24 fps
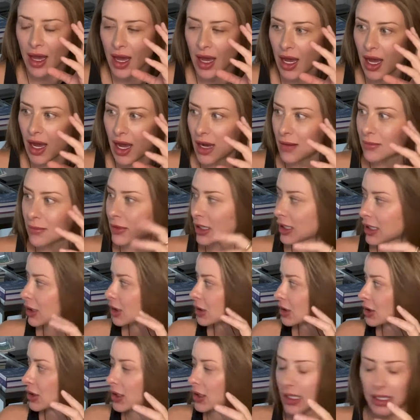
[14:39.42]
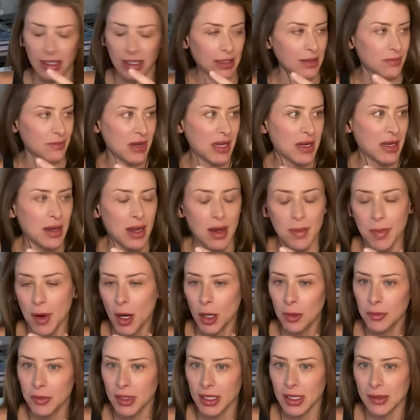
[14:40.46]
I'm like looking at my
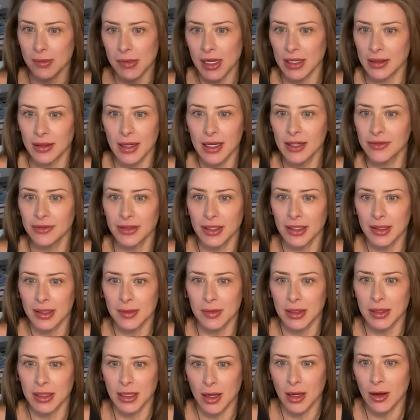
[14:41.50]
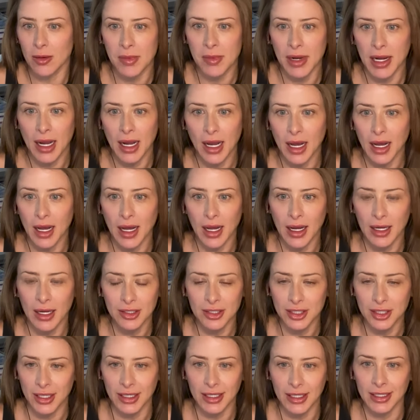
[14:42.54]
apartment and my life lately being like, oh my
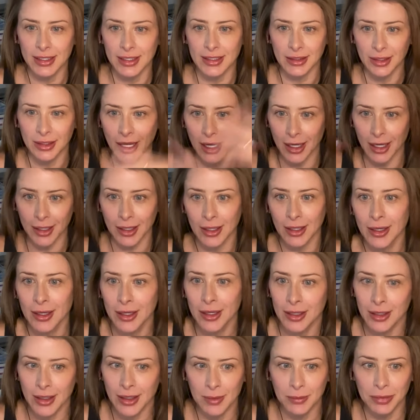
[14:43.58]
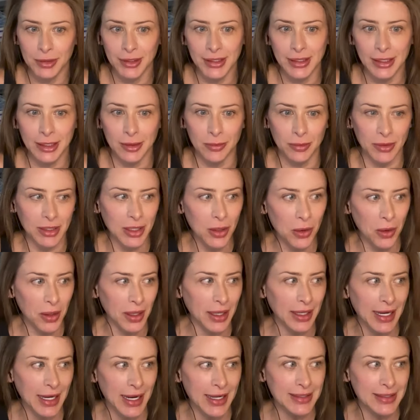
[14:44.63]
gosh, I need to like completely
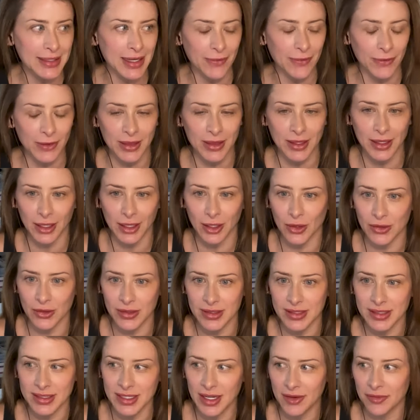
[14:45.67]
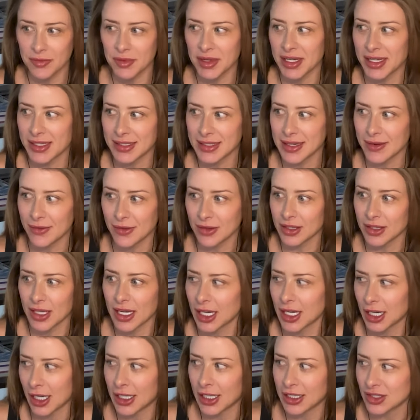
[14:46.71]
reorganize everything and all this stuff because
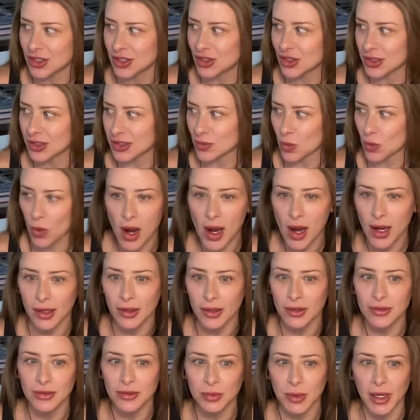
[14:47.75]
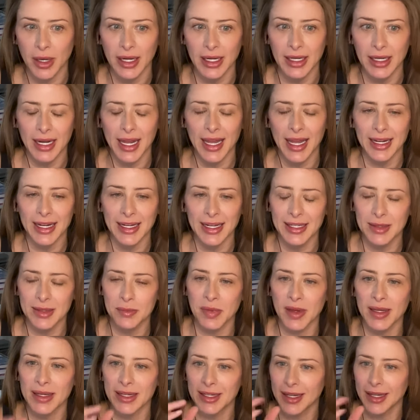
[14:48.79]
like, it's just wild. Right.
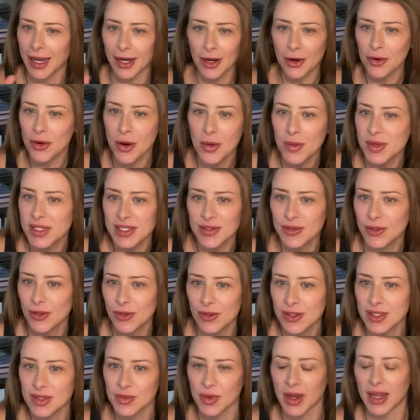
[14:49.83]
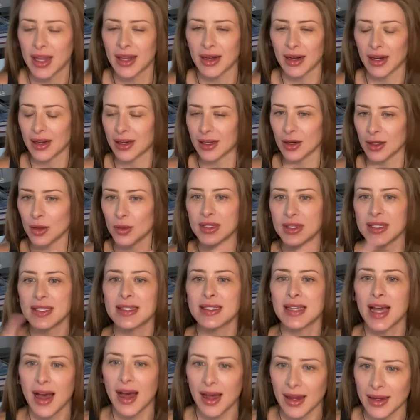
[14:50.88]
But I don't always feel this way. And I can always
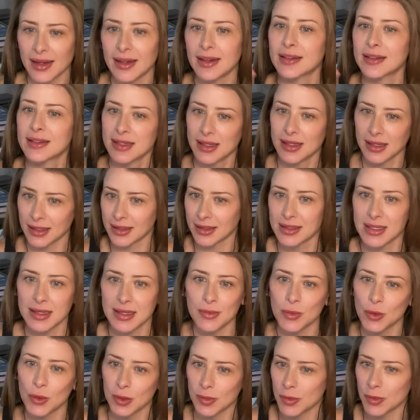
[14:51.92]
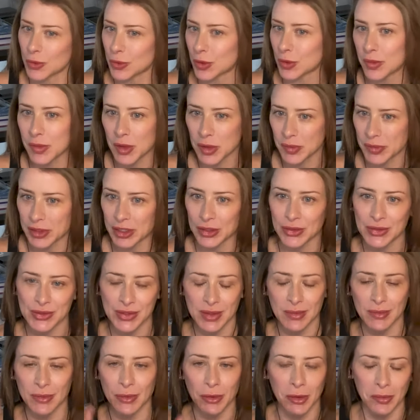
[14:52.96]
tie it to like some hormonal moment or
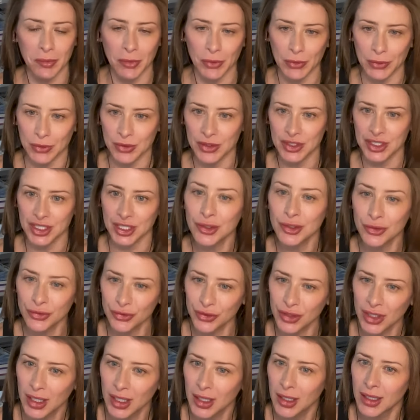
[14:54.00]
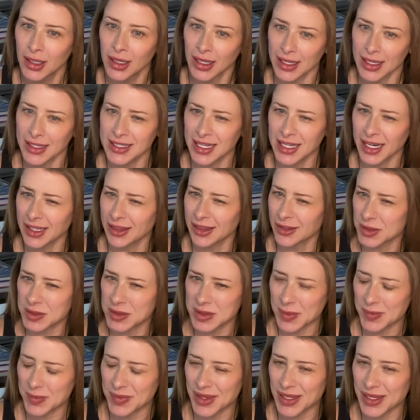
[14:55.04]
some hormonal shift is like, there's
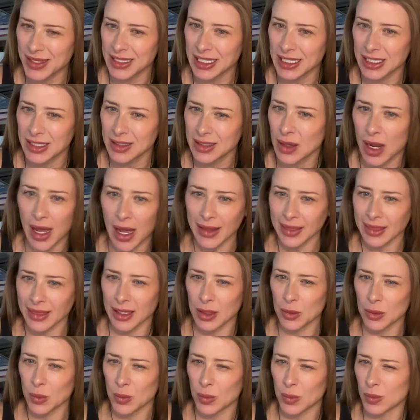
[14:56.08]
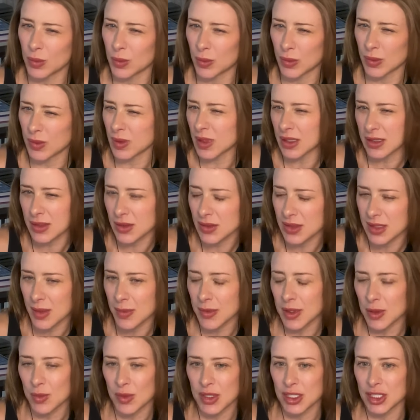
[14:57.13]
something that I think, is there
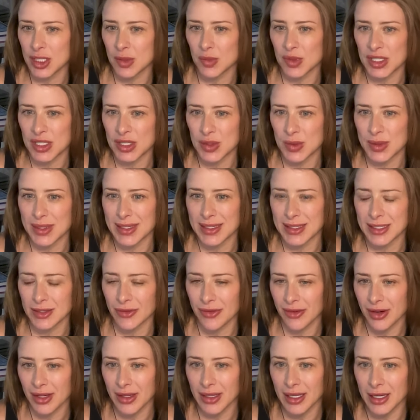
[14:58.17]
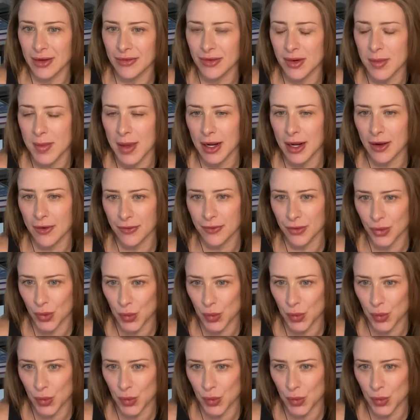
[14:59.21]
something we should be doing differently from like a food